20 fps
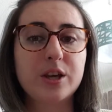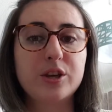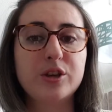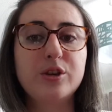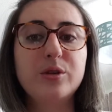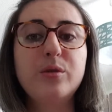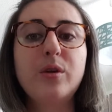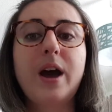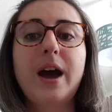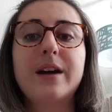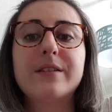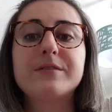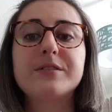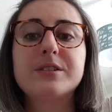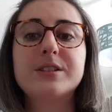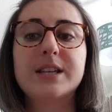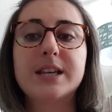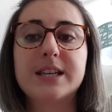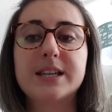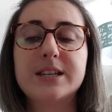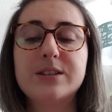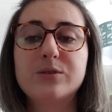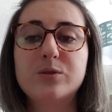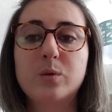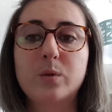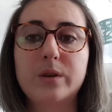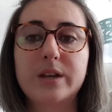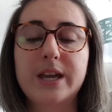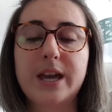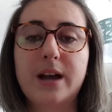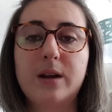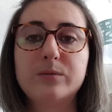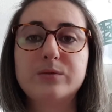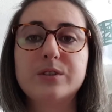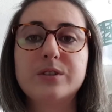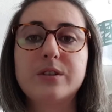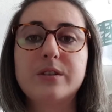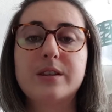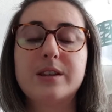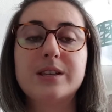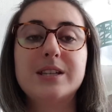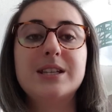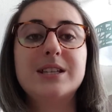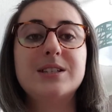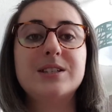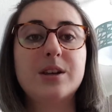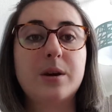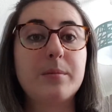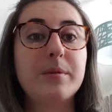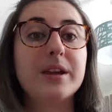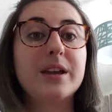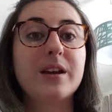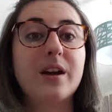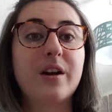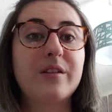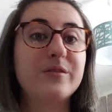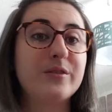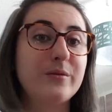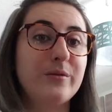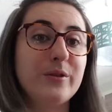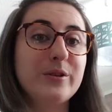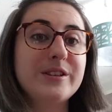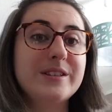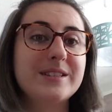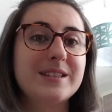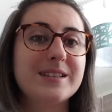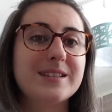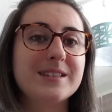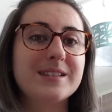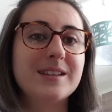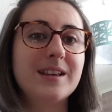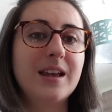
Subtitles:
you have to take into account the dubbing of the voices.